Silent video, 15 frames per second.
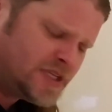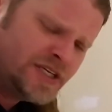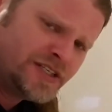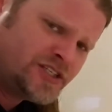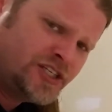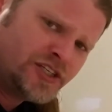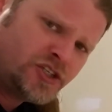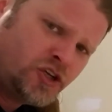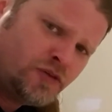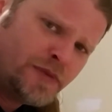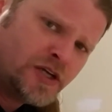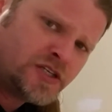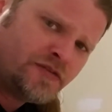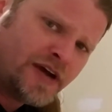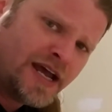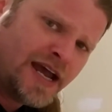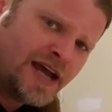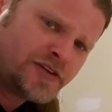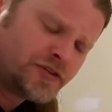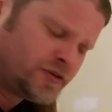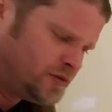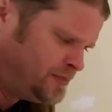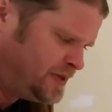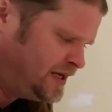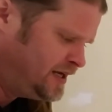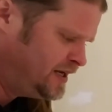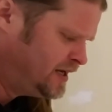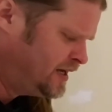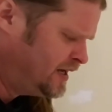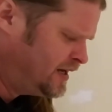It's just too much of a hassle to me.